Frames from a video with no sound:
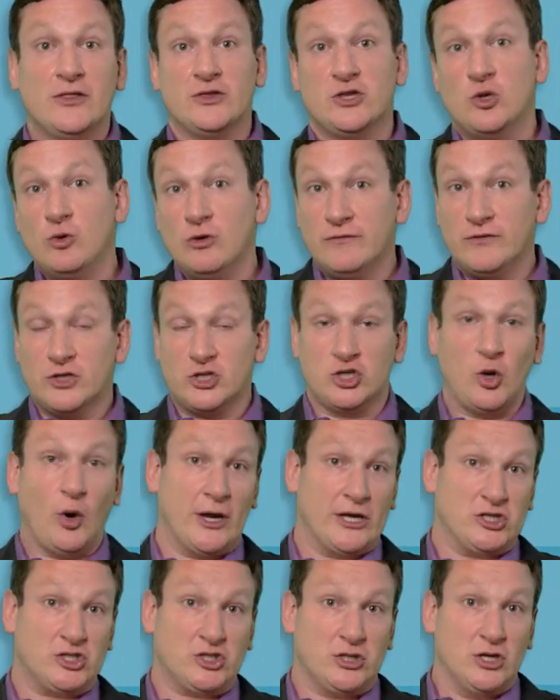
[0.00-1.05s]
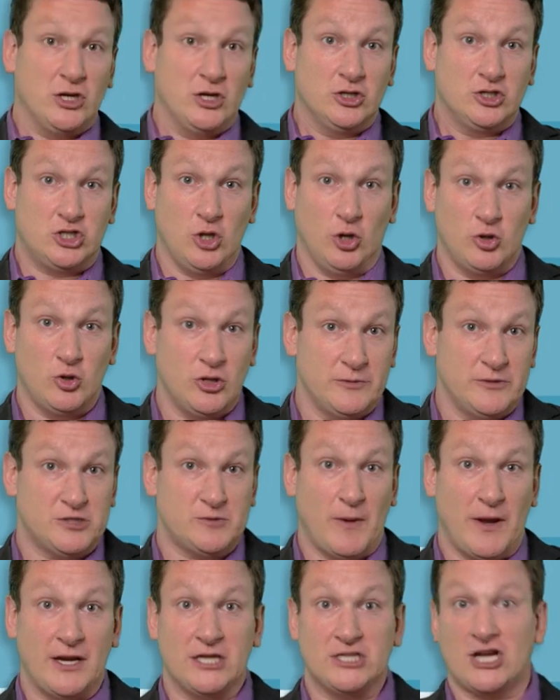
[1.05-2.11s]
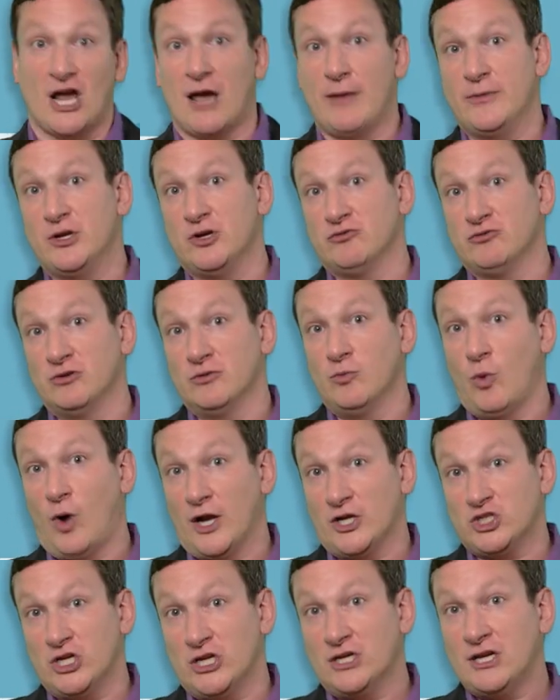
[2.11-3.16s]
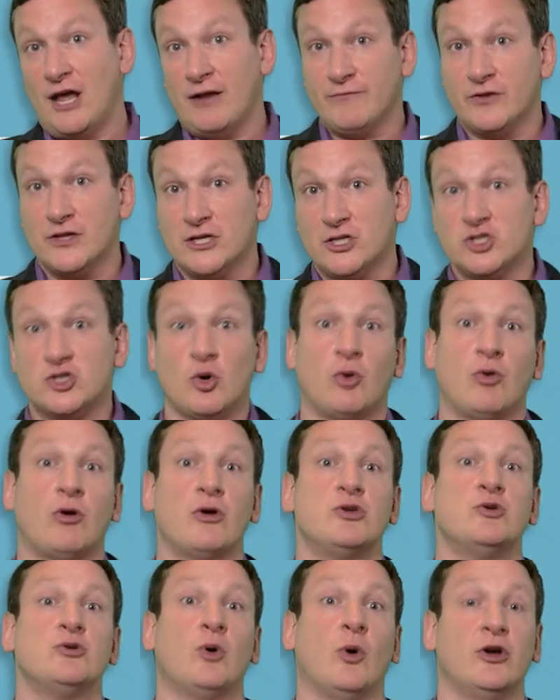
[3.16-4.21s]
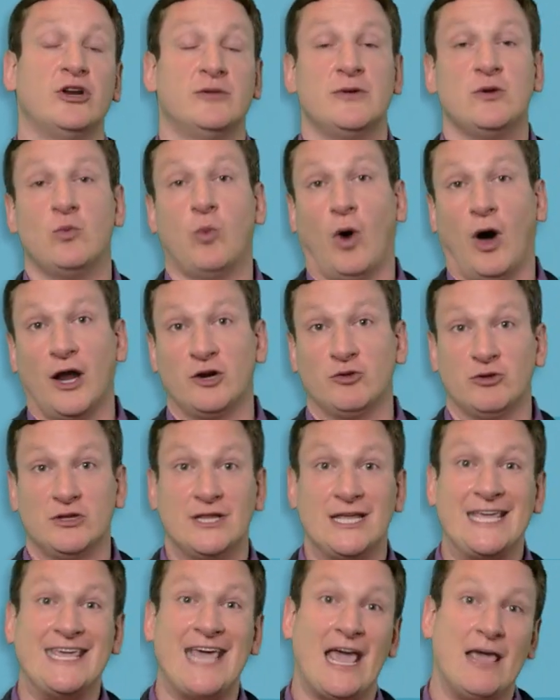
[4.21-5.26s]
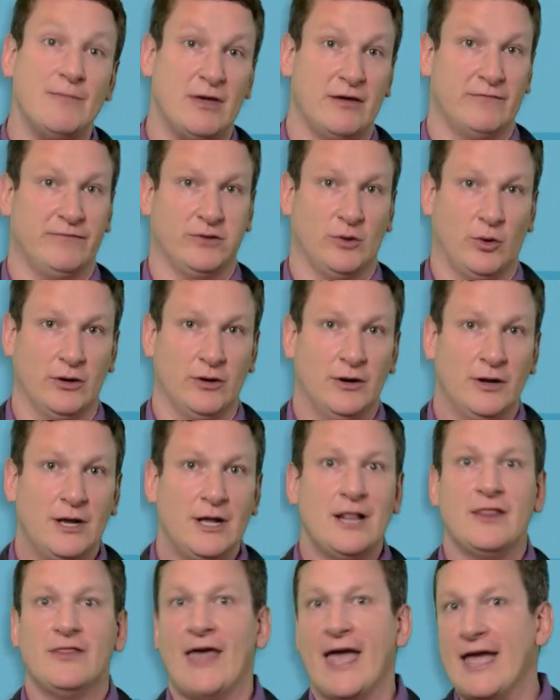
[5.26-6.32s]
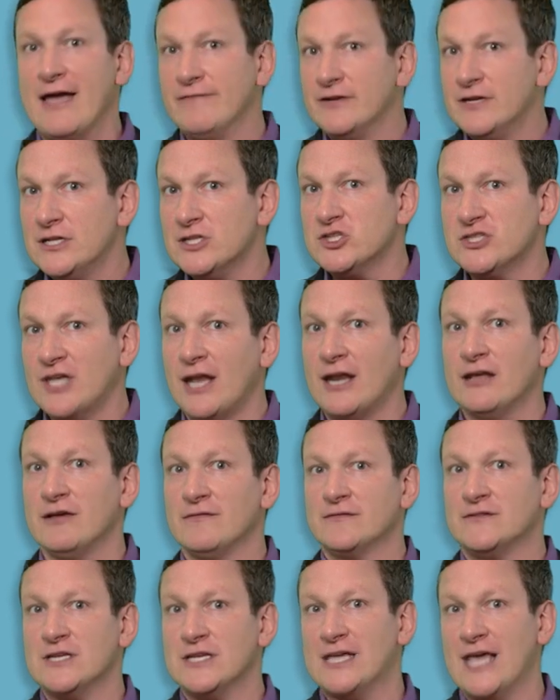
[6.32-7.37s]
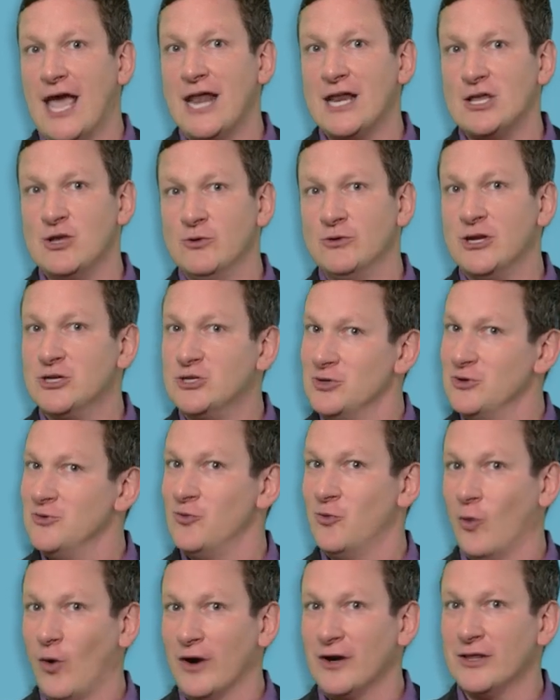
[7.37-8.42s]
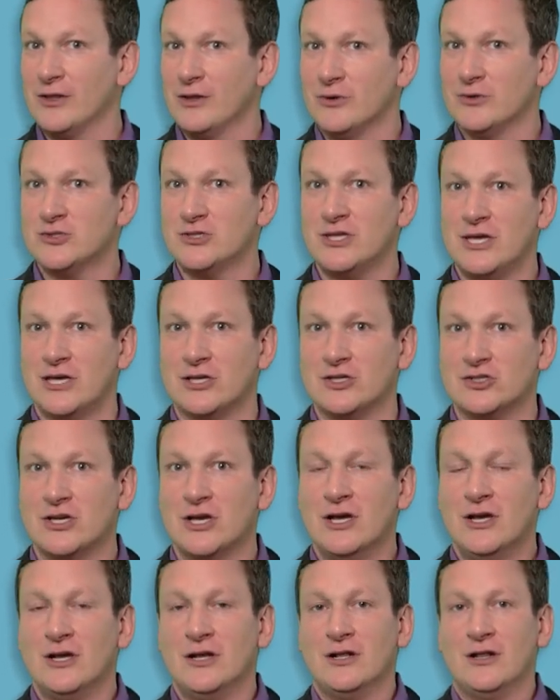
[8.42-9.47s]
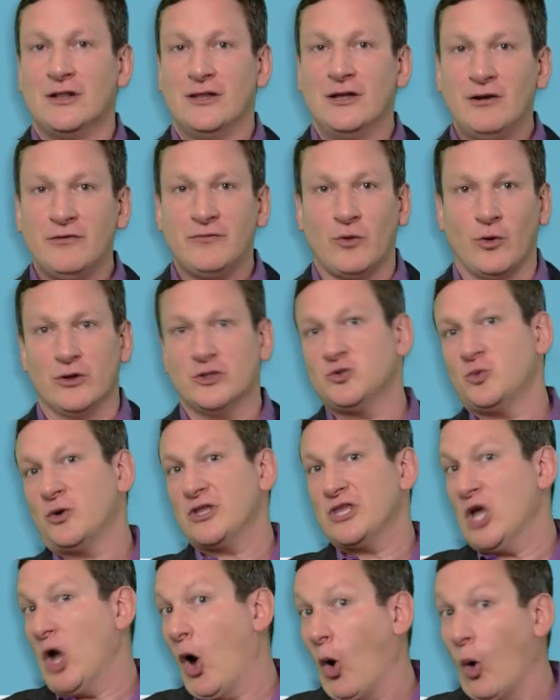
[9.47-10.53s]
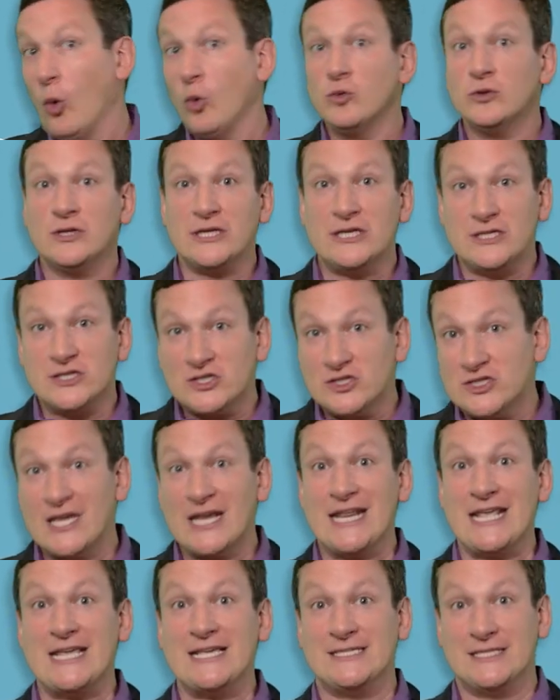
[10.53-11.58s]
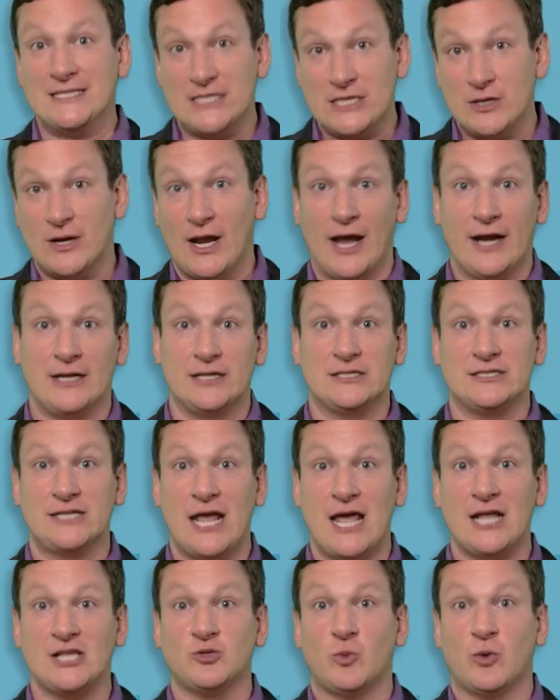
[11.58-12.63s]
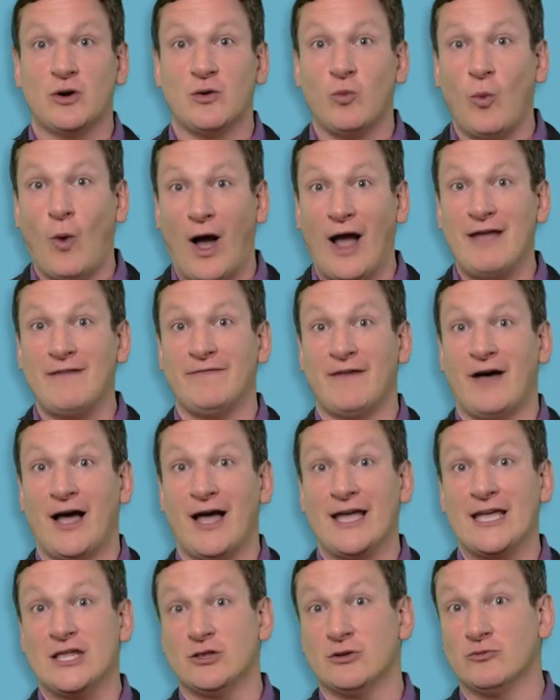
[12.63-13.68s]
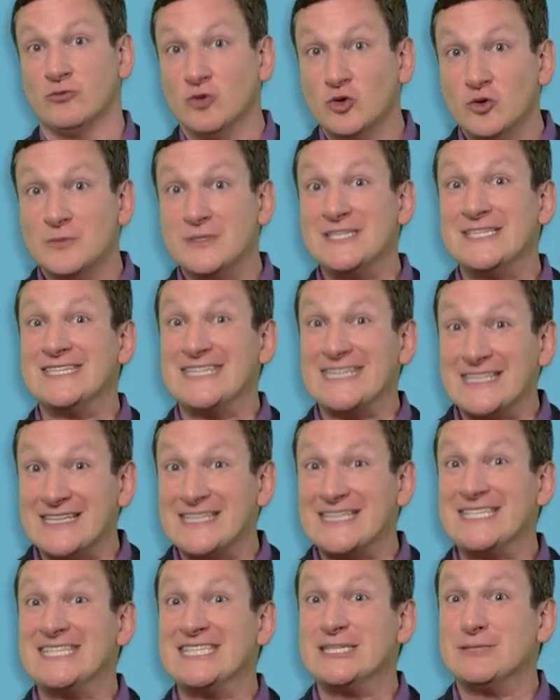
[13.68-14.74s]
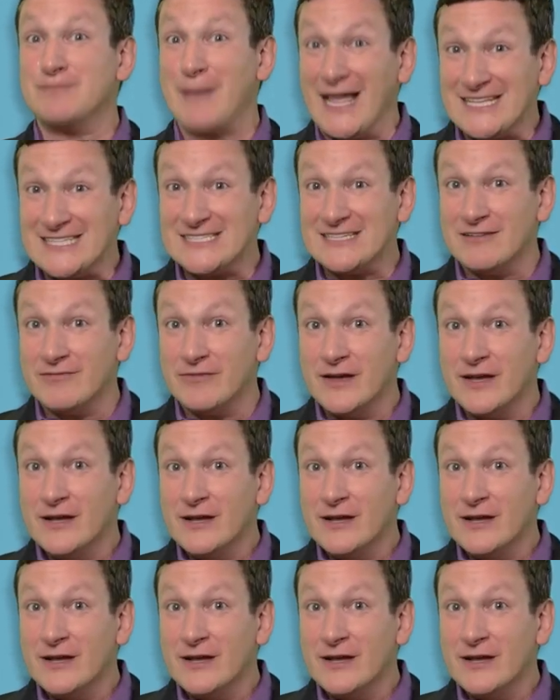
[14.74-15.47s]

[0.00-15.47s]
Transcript: You have a choice. Are you going to be spending time in your room watching Netflix, or are you going to be wandering the gaming floor? They have an incentive to get you to do one of those things. Therefore, it's one of the only cities in the United States where Wi-Fi in the room is still expensive.